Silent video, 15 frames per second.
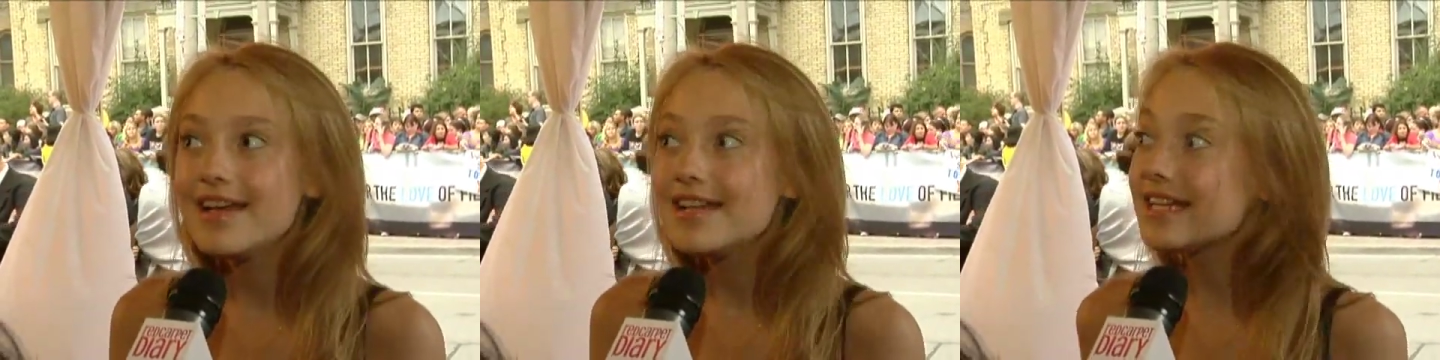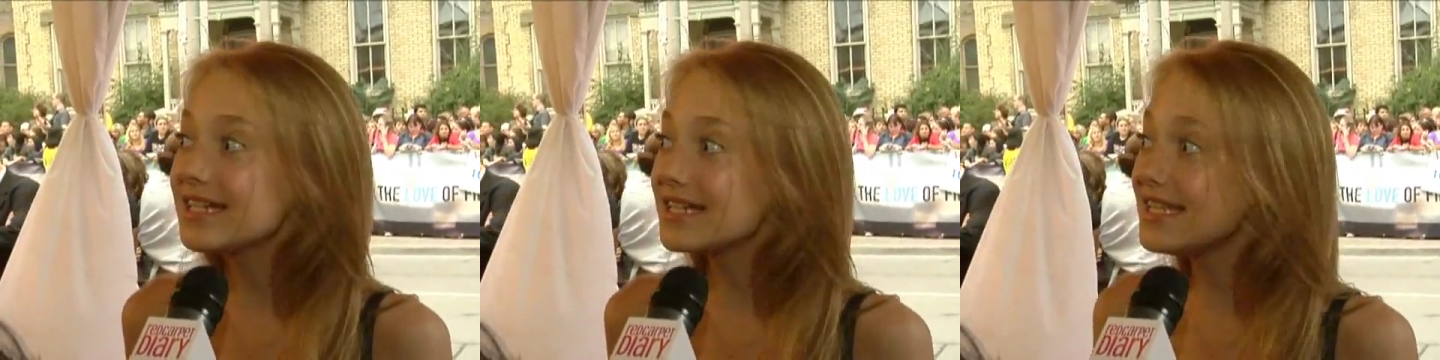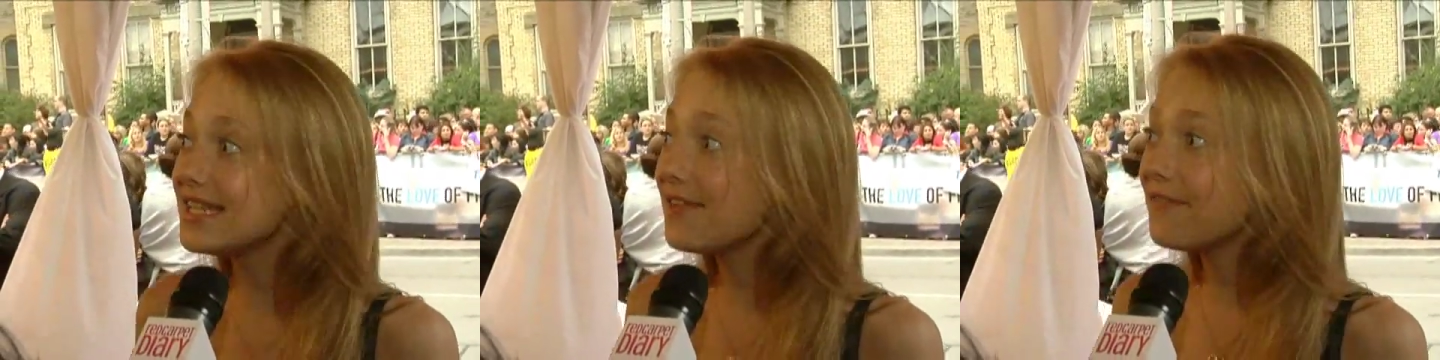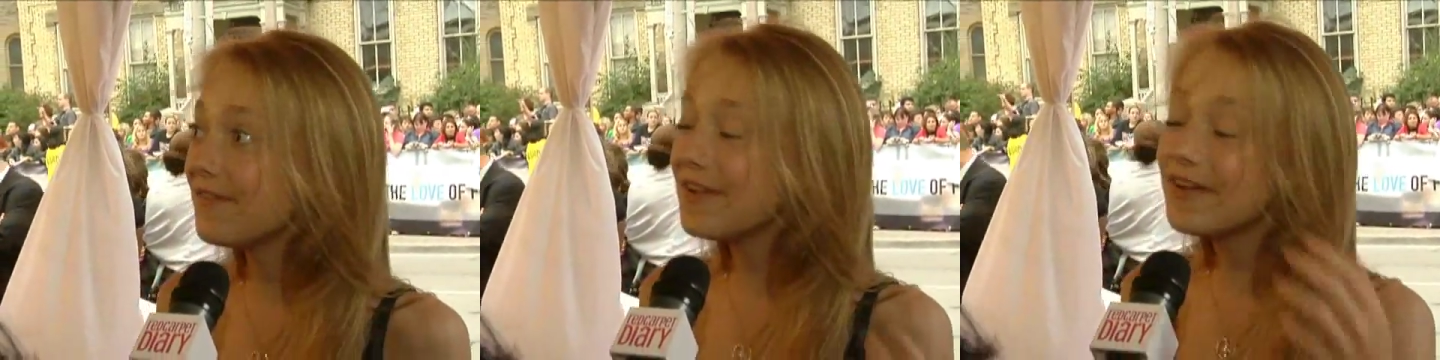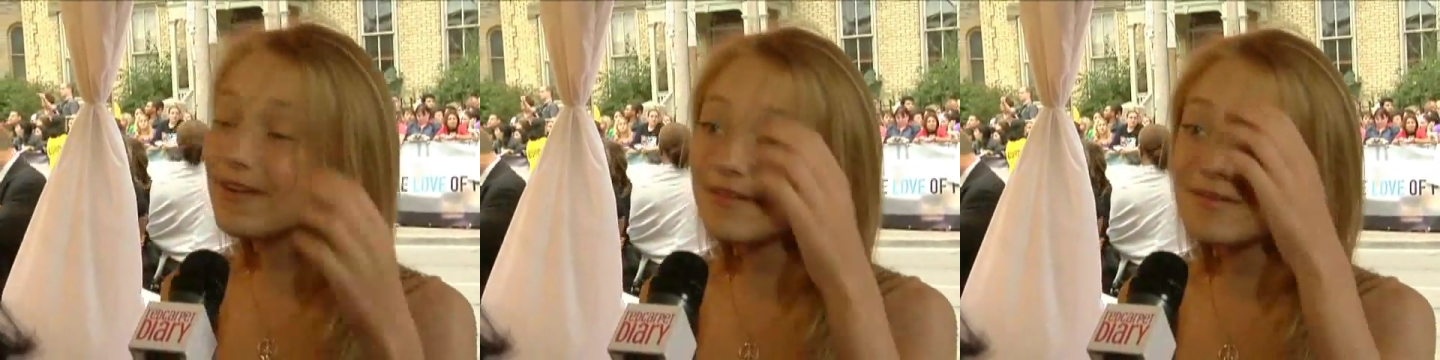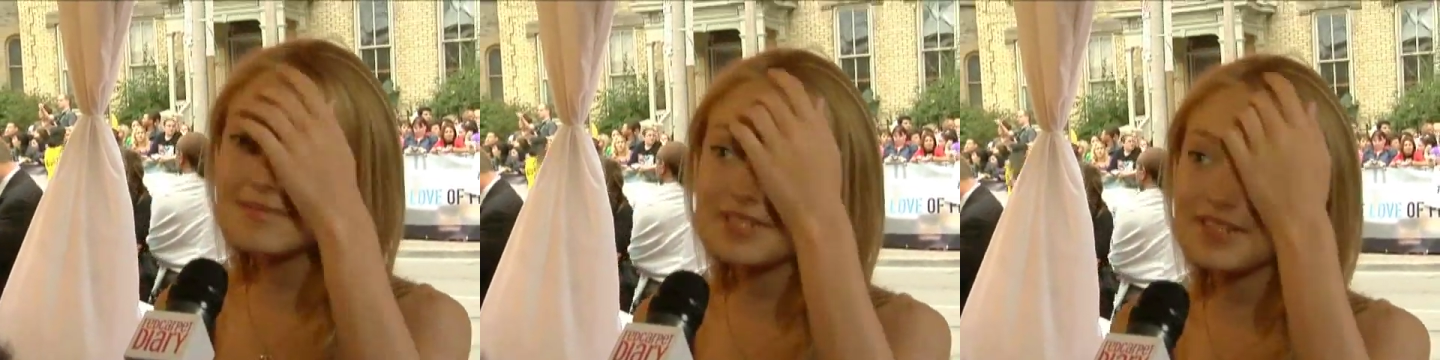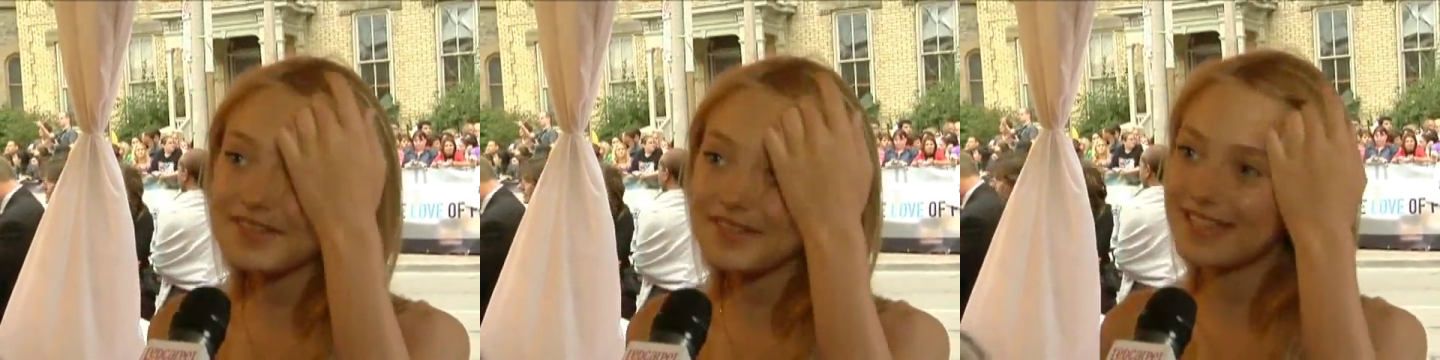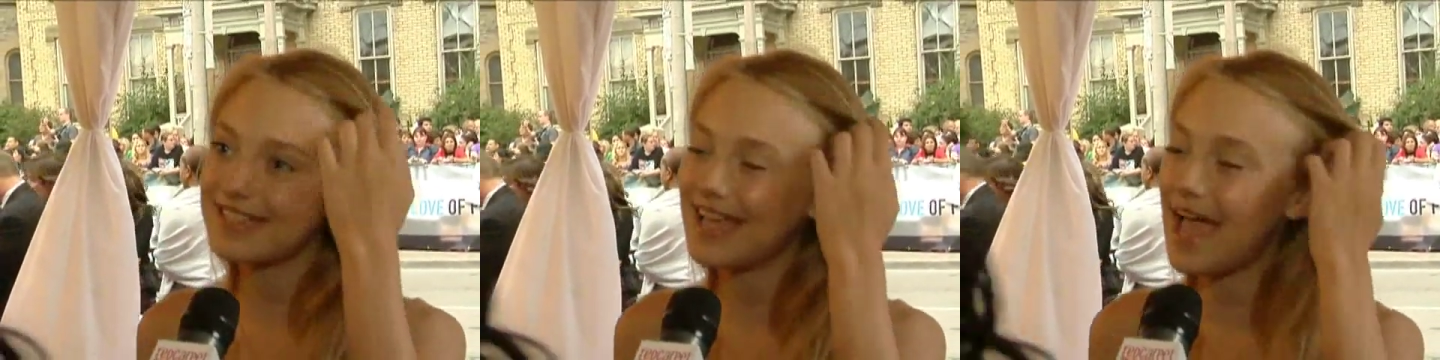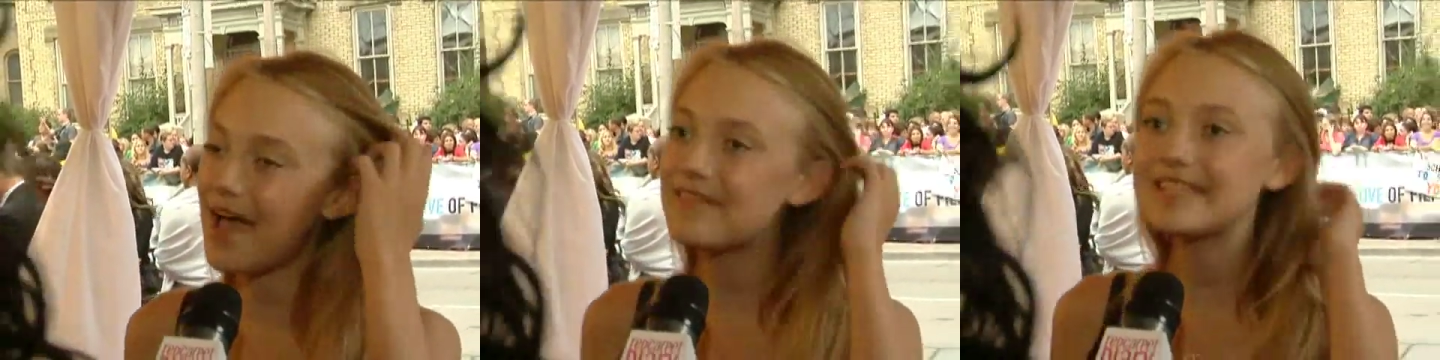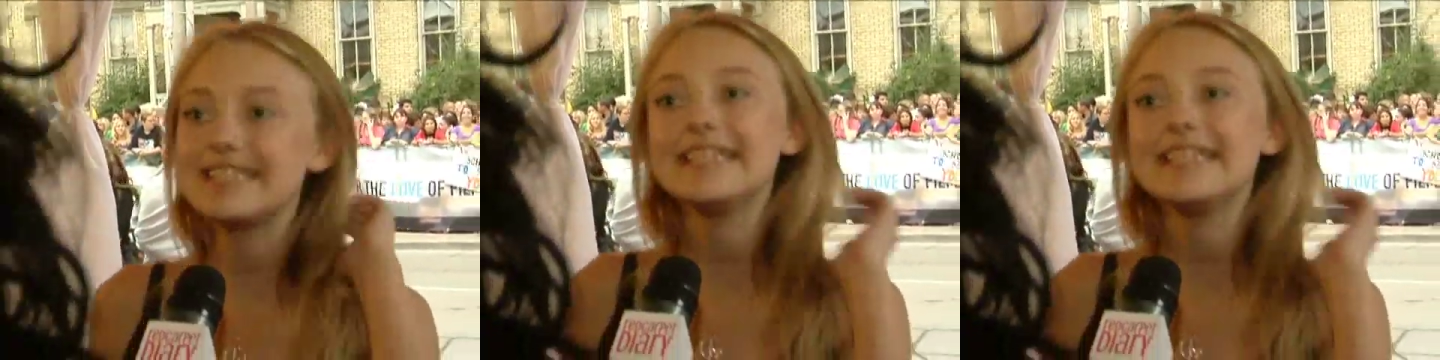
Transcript: to get to see the film too, since I haven't